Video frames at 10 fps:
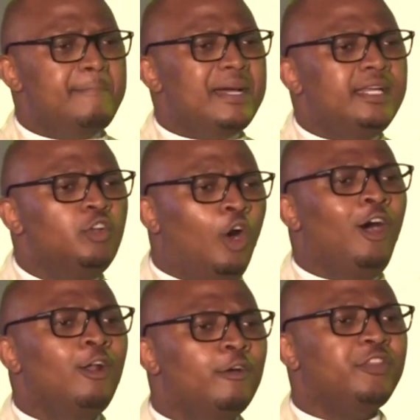But in
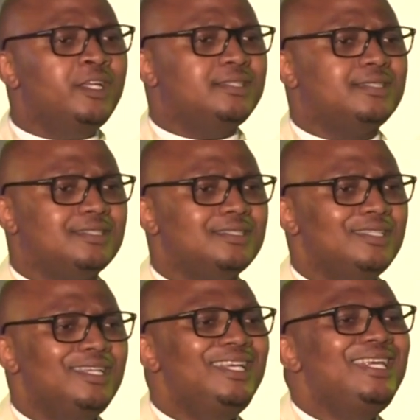all of this,
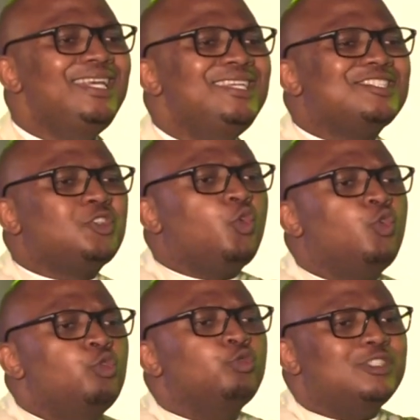he is
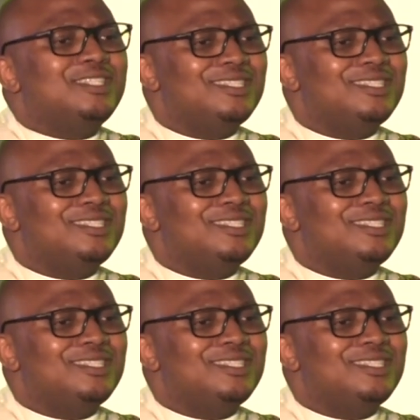good.